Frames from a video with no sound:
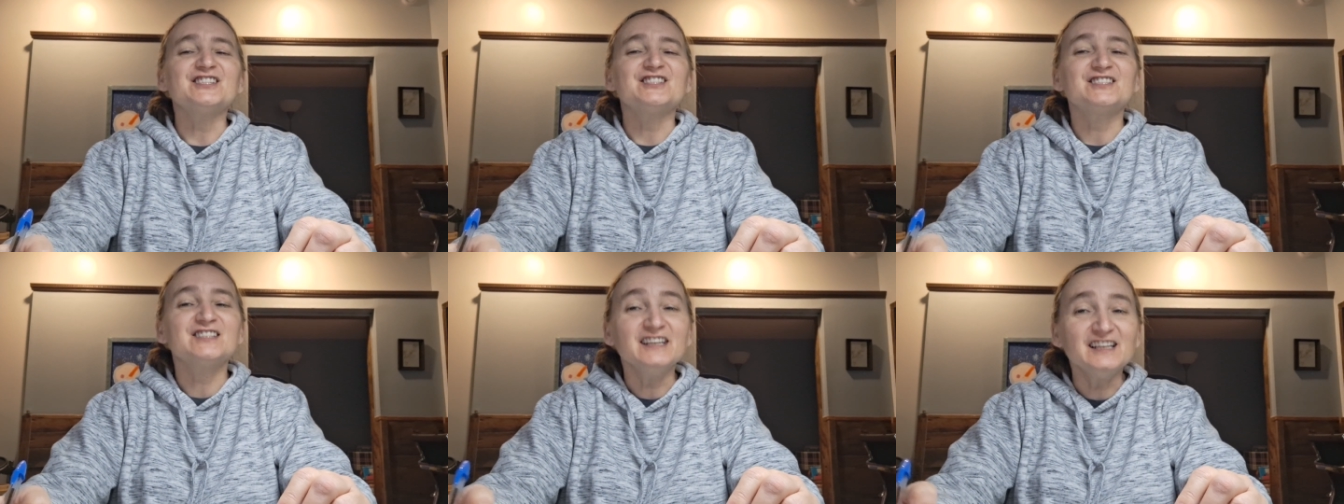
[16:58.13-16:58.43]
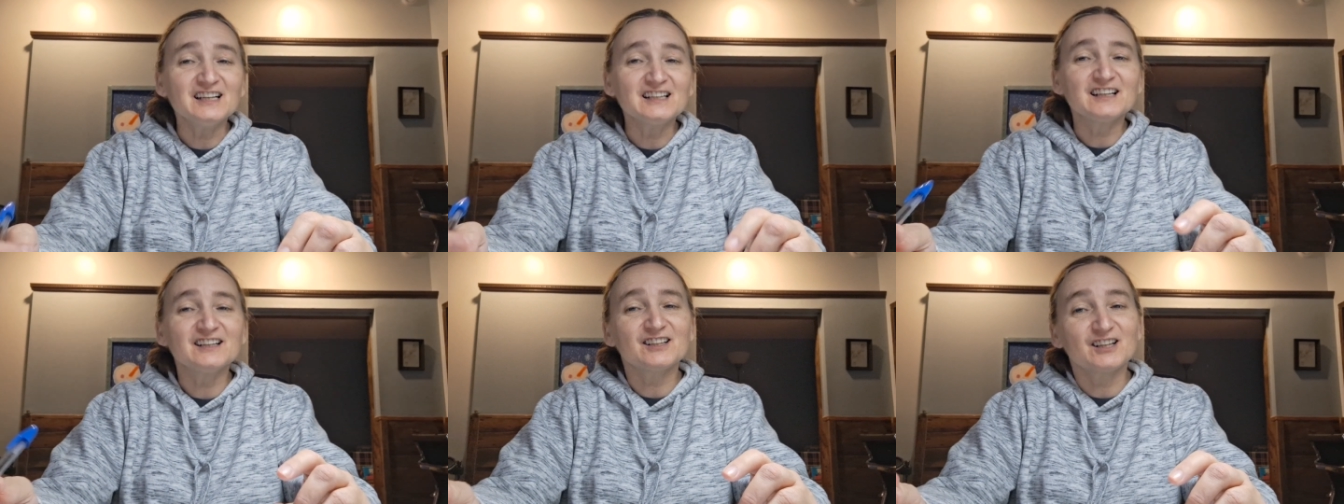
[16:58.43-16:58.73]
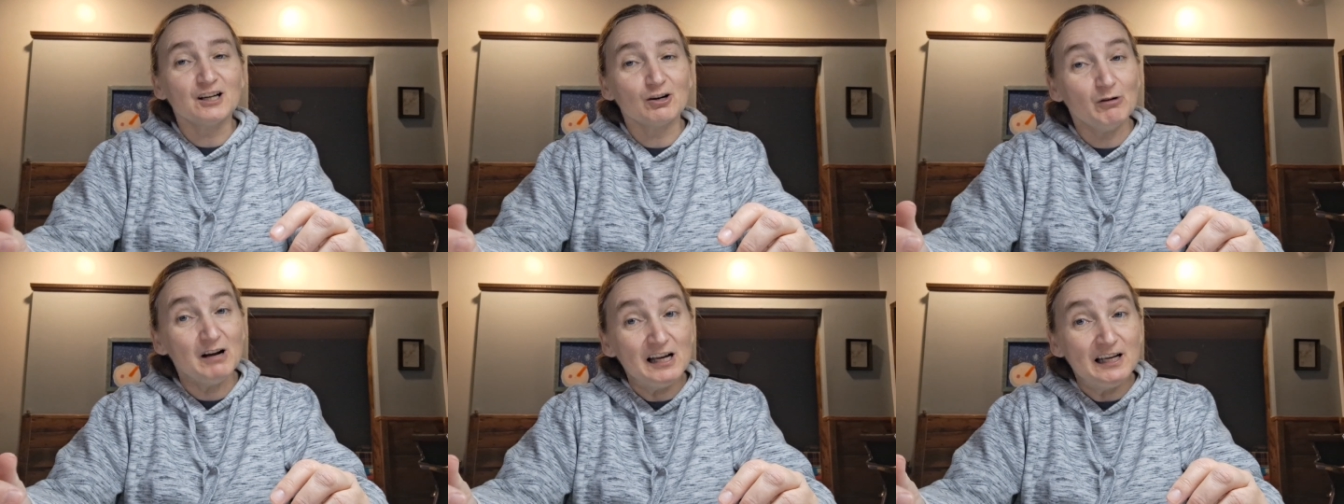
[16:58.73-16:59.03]

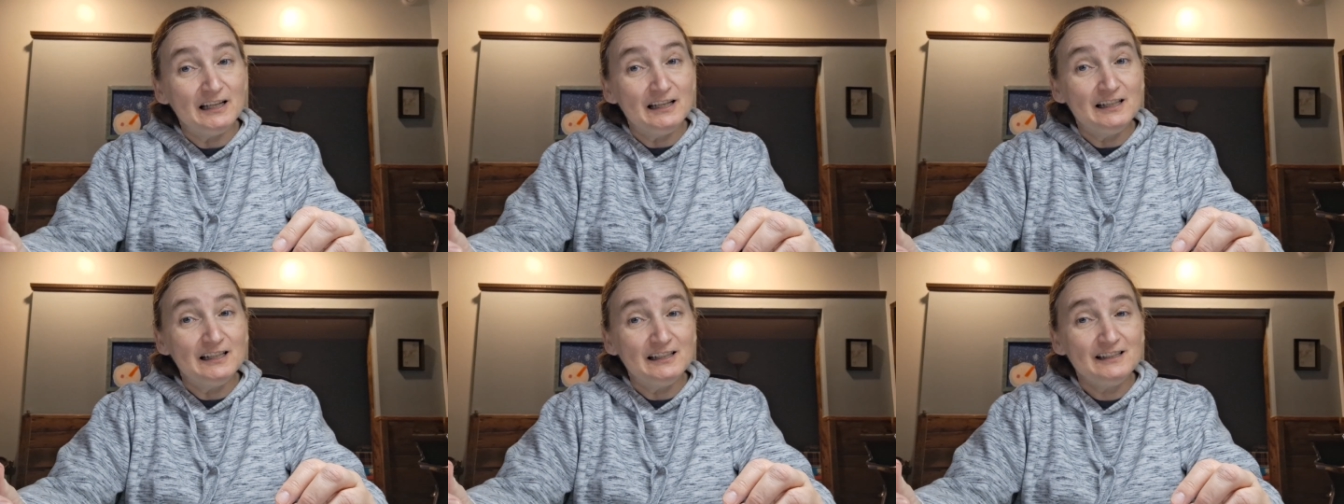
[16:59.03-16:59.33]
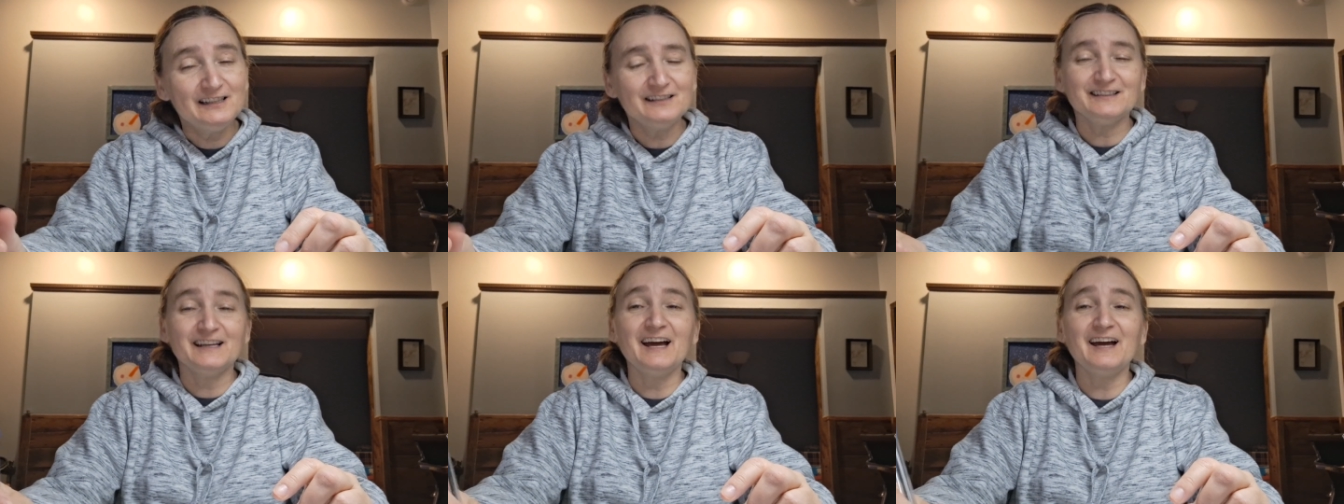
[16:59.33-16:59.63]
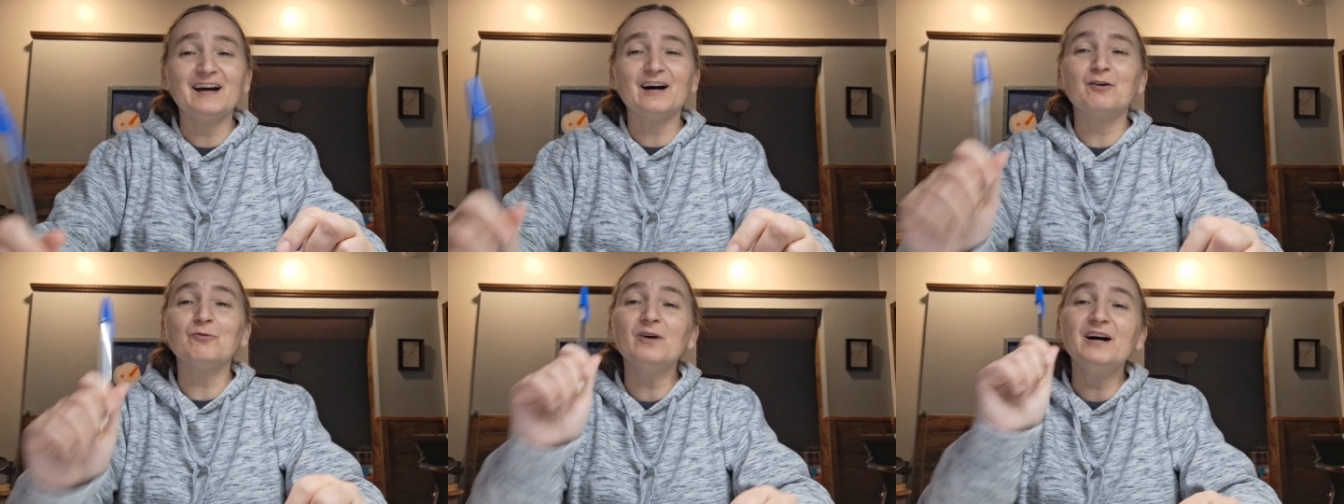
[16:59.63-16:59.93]
soliloquy
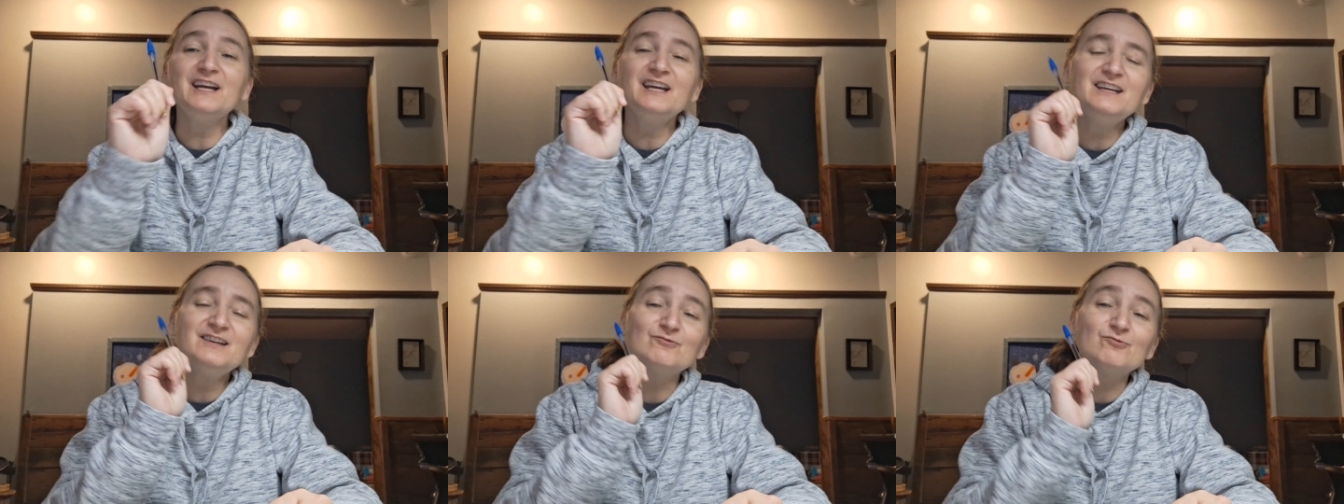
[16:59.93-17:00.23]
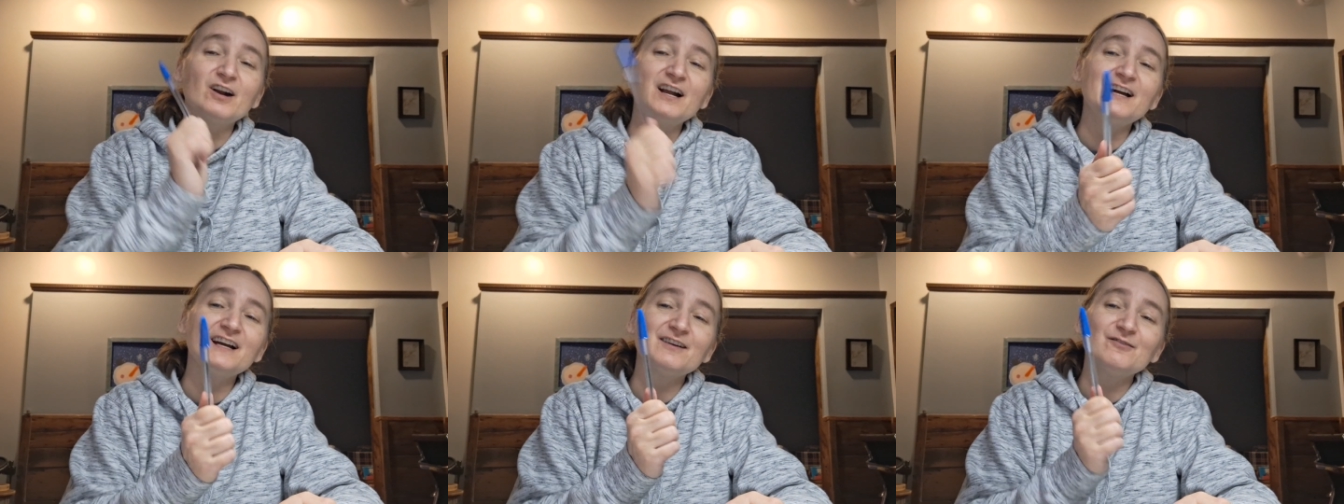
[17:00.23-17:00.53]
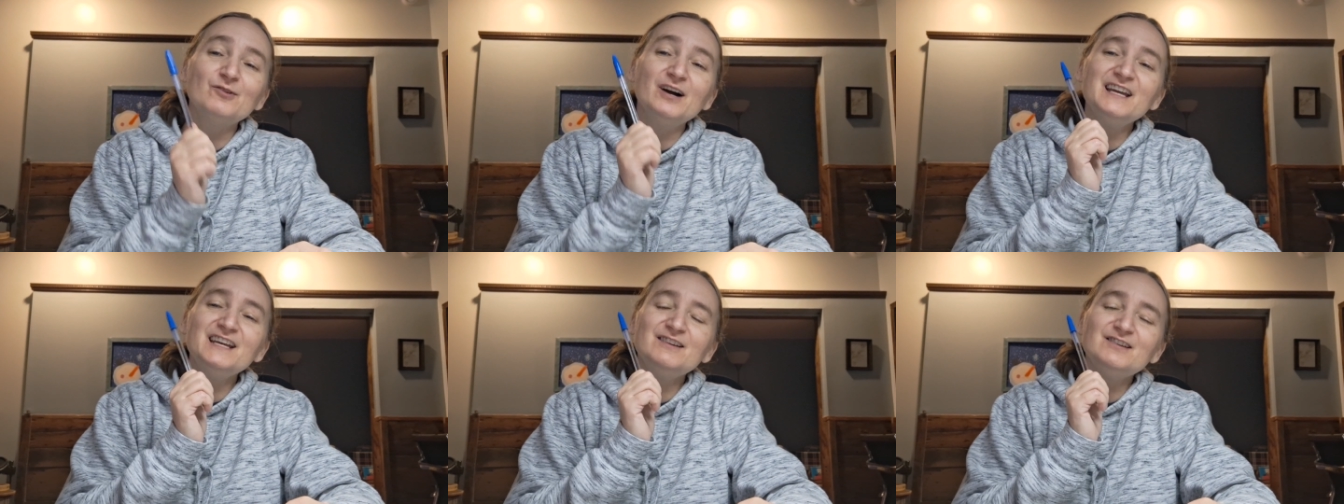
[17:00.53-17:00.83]
yeah we read
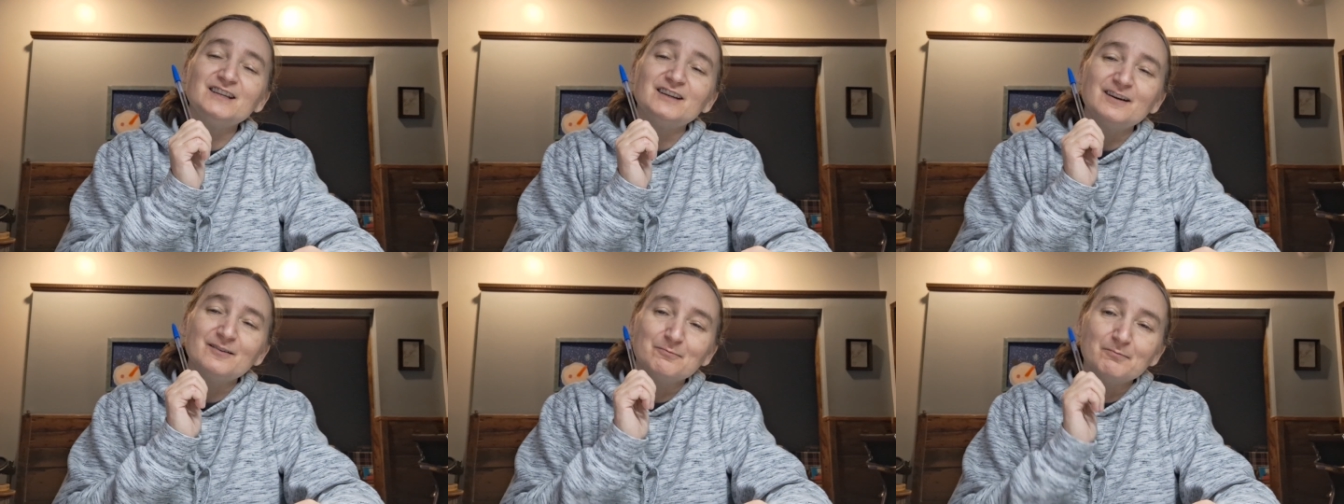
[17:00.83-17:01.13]
we